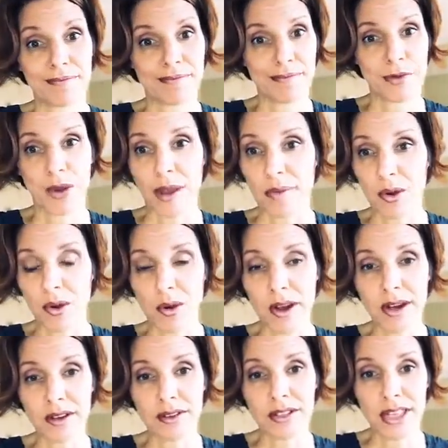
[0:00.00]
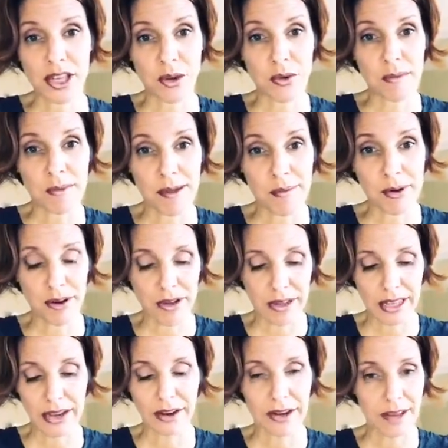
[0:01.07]
Grab your oils that you remember,
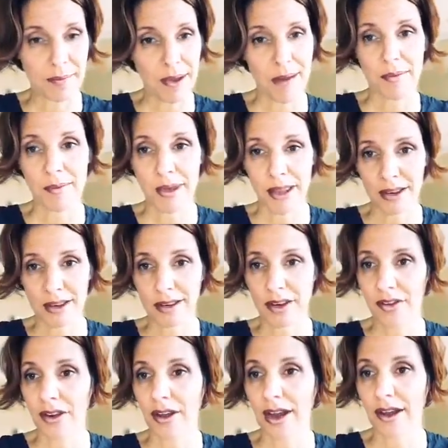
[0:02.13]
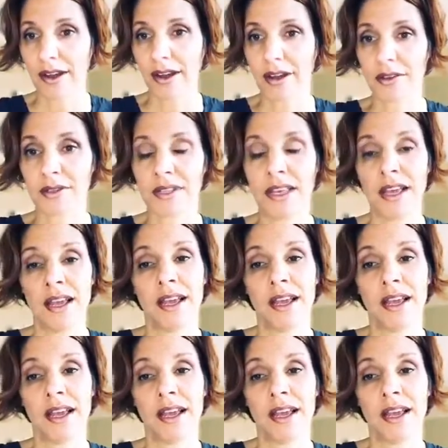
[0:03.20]
Clarity, Peppermint, you know how it goes.